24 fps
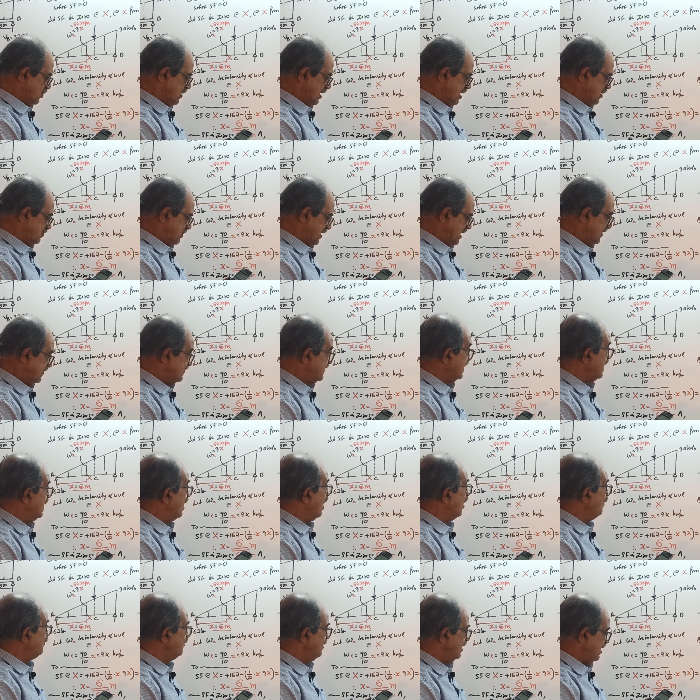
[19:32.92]
1 by 3
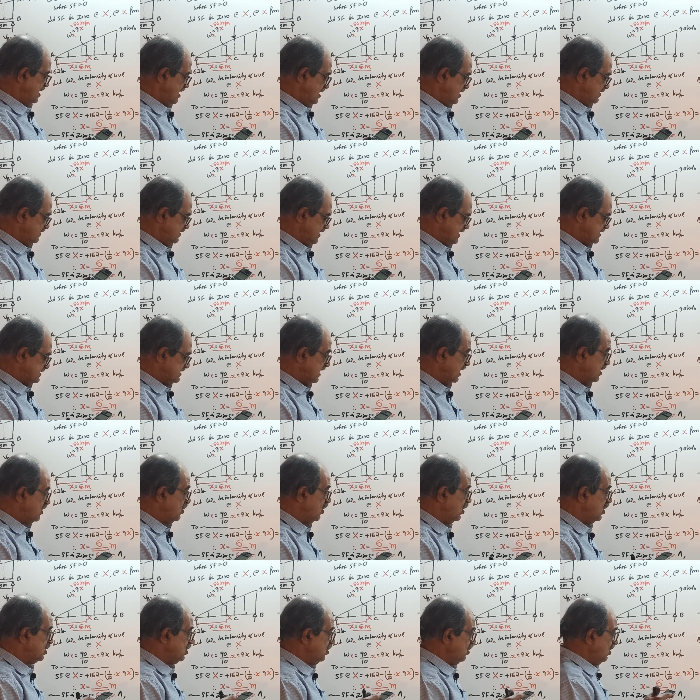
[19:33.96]
of 6
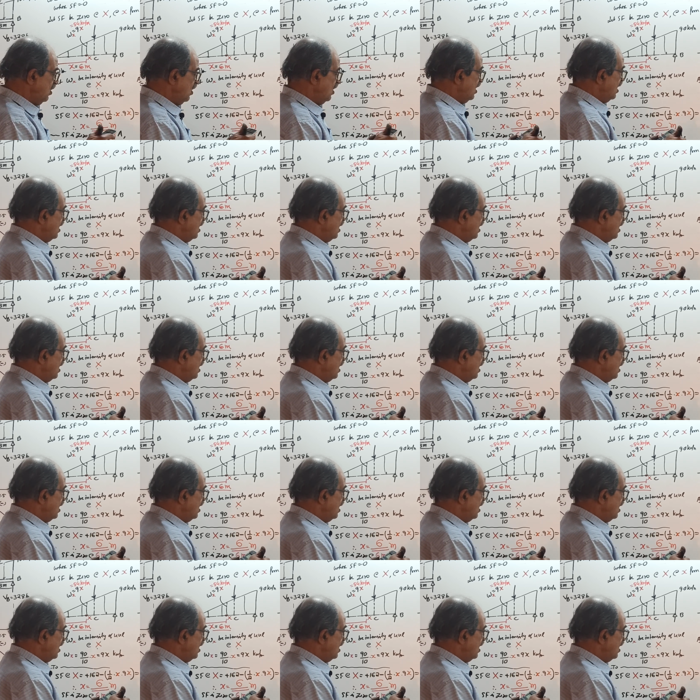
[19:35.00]
equal to